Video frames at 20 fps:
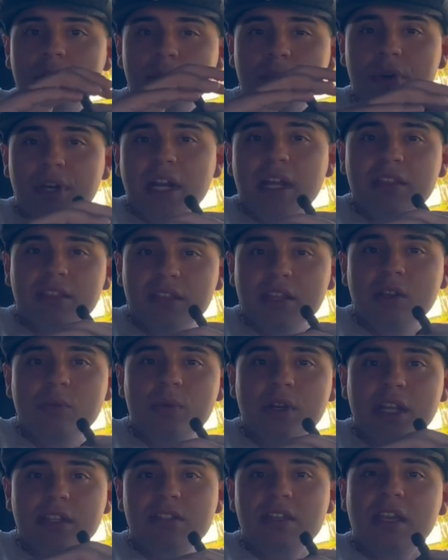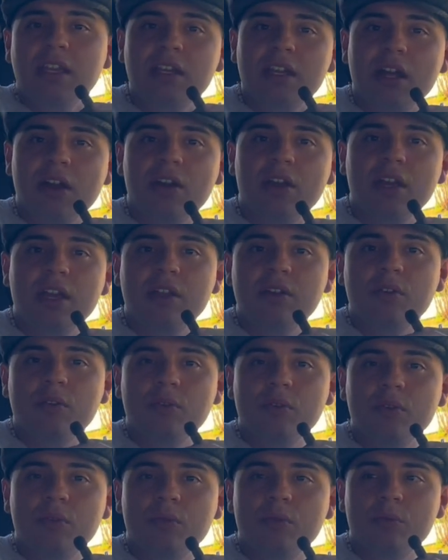but I think when I take it out and
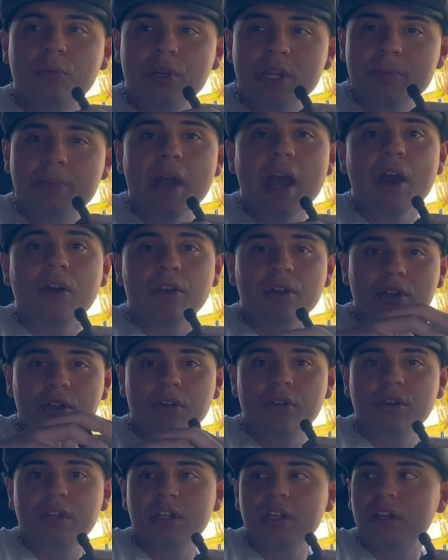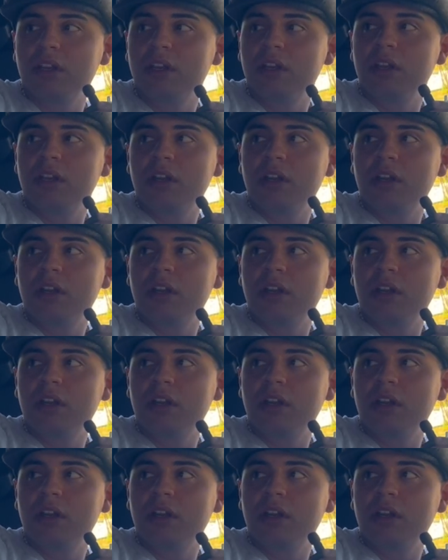re-powder coat it,